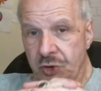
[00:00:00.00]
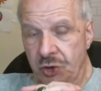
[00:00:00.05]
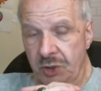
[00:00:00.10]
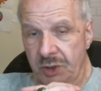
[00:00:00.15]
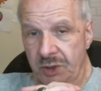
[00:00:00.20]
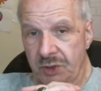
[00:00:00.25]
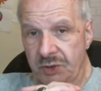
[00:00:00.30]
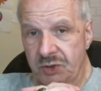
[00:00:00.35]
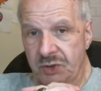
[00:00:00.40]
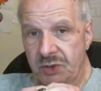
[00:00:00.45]

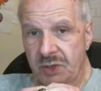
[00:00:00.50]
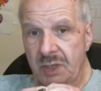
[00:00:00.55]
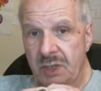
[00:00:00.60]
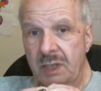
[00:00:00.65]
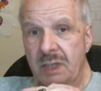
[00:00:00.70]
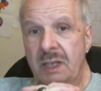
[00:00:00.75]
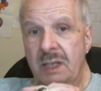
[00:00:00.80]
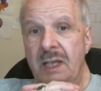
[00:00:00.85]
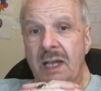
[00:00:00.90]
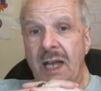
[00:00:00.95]
sheets,
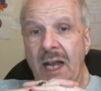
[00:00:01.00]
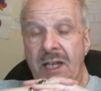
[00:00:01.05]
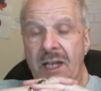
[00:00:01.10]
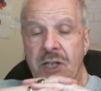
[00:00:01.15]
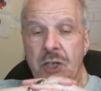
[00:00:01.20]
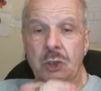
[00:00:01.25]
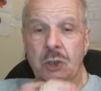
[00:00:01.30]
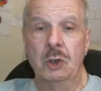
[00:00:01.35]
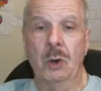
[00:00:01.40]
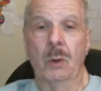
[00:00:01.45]
and
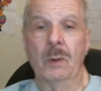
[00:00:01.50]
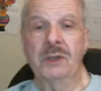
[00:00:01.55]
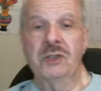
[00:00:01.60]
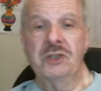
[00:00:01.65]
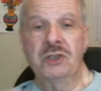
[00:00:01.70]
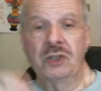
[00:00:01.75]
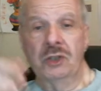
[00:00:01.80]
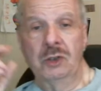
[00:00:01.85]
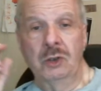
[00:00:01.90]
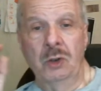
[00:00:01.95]
you're going
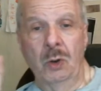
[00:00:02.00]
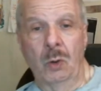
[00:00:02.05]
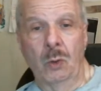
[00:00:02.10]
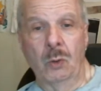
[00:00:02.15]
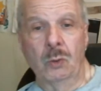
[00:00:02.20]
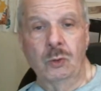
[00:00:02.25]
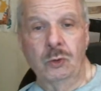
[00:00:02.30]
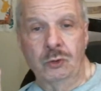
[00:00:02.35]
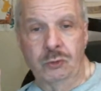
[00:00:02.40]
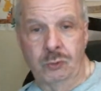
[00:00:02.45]
to
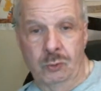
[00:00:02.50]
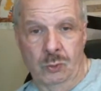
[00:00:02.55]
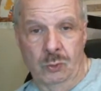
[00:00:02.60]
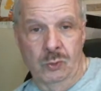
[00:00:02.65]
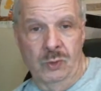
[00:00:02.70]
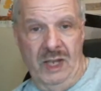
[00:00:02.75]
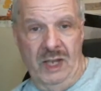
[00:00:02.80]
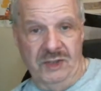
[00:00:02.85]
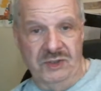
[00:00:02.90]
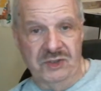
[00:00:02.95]
go through
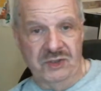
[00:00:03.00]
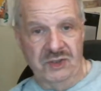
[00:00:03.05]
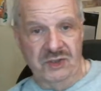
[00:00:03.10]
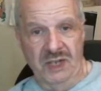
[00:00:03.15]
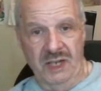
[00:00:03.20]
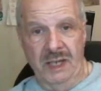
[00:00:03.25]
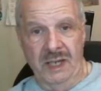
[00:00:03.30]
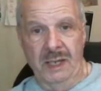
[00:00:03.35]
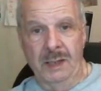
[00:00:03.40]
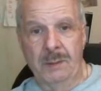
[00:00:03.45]
that
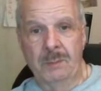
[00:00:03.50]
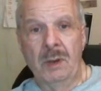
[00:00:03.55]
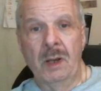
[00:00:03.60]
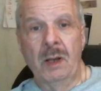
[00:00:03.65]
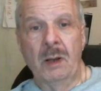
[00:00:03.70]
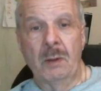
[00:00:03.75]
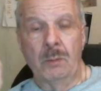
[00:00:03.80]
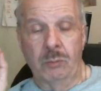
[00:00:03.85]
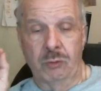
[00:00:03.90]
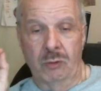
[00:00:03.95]
same
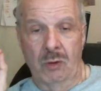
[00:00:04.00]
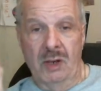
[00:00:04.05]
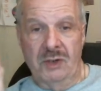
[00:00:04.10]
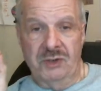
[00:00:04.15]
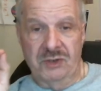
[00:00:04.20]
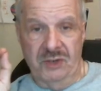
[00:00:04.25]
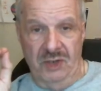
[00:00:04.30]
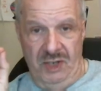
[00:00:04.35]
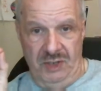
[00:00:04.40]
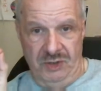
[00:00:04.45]

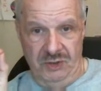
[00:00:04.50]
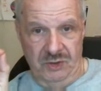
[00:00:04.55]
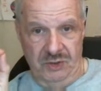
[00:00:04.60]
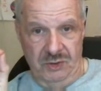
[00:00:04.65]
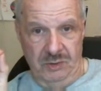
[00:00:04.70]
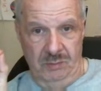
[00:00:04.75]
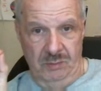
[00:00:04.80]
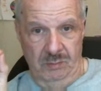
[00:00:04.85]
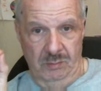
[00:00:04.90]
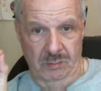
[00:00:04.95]
process.